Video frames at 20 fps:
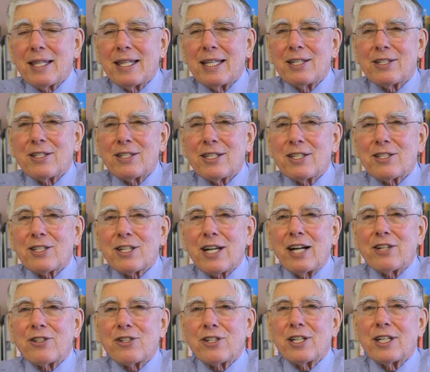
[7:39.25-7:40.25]
this
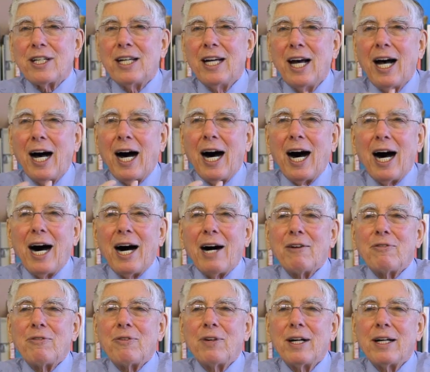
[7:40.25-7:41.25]
discussion
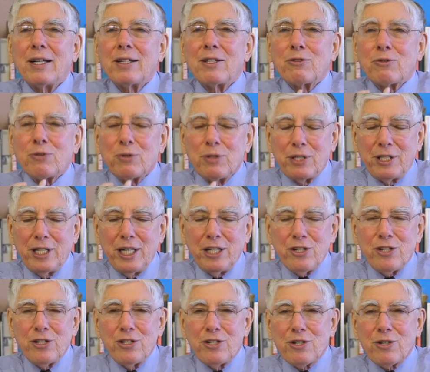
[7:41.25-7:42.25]
of the
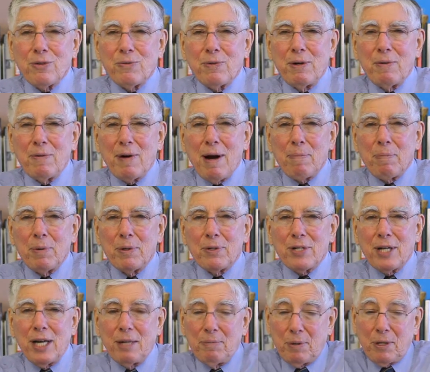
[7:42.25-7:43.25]
traditions that we
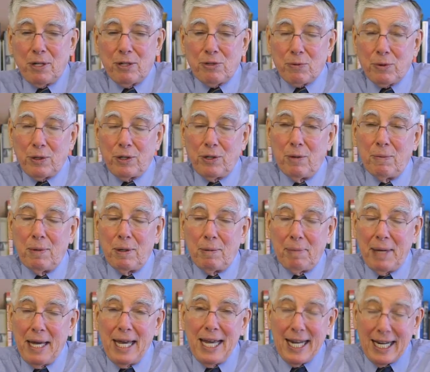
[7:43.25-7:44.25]
represent, because we're human
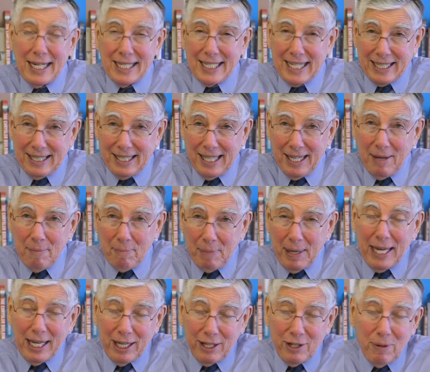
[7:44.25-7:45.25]
beings, that
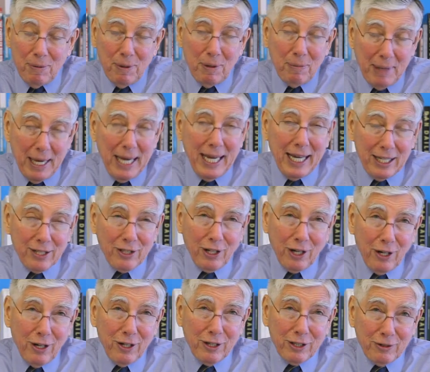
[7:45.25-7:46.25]
being a human being is a
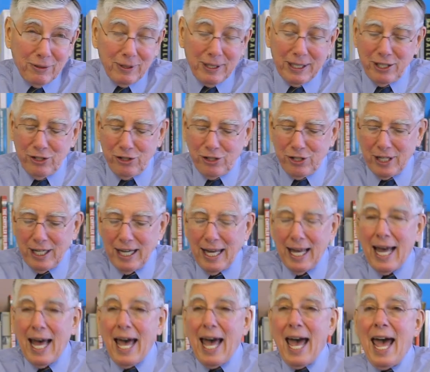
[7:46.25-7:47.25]
long tradition,
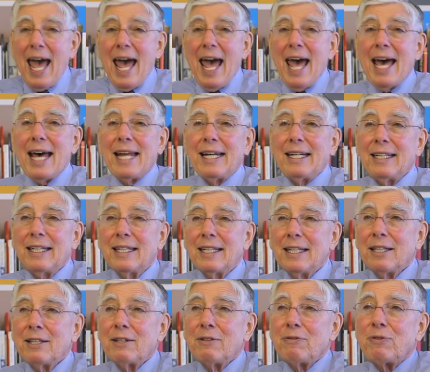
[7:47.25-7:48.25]
and
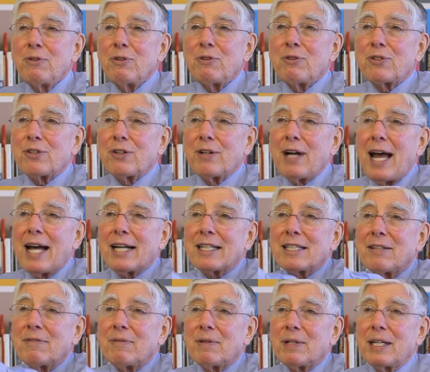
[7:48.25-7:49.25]
the future
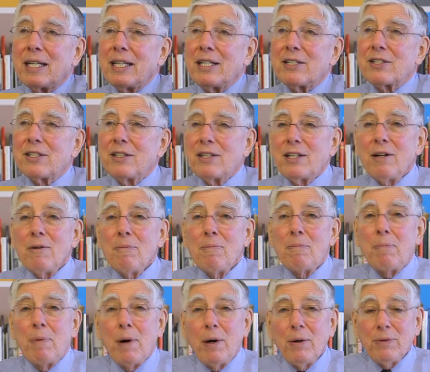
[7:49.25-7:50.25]
activities. They're
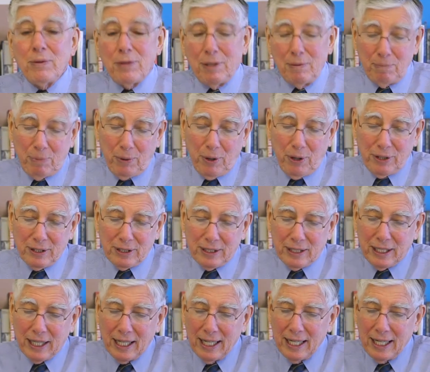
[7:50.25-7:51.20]
both important,